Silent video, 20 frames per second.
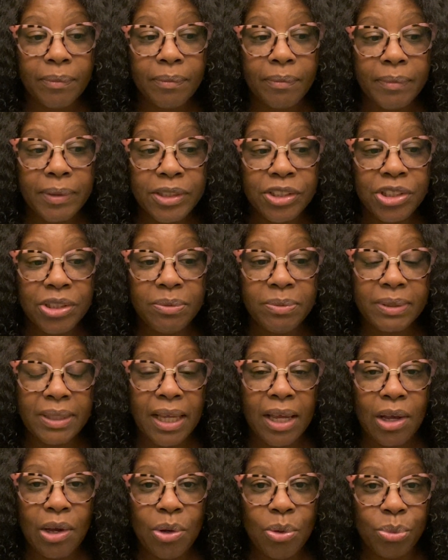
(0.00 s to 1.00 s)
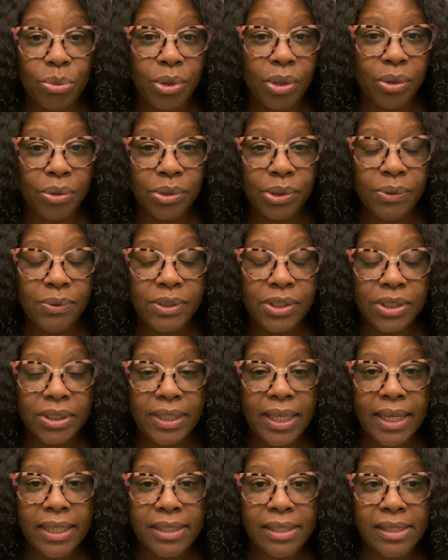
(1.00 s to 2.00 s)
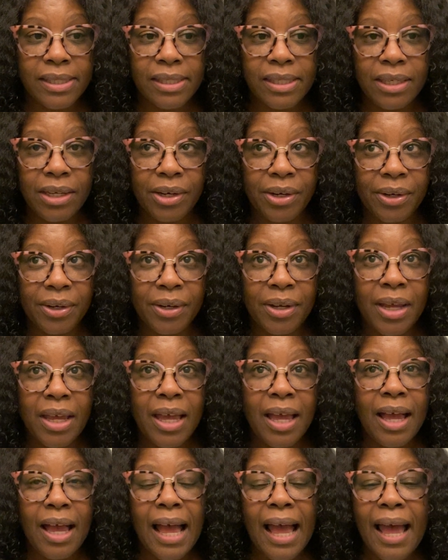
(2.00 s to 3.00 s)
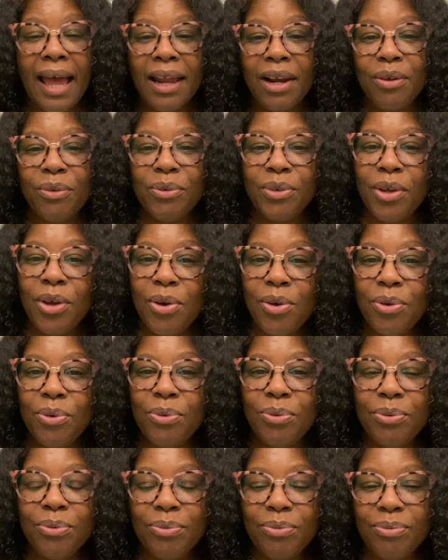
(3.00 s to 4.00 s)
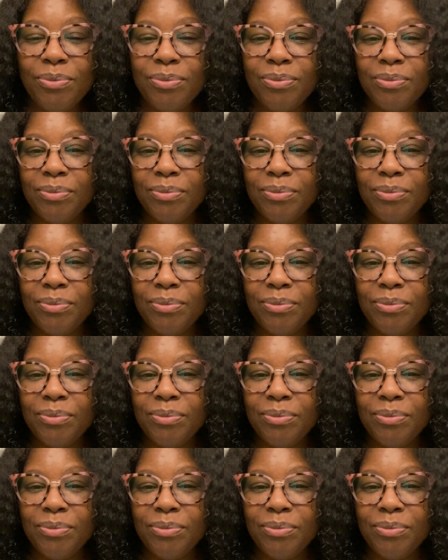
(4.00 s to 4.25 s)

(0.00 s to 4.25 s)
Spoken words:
And she was like, oh no, you just had to see her. I don't know,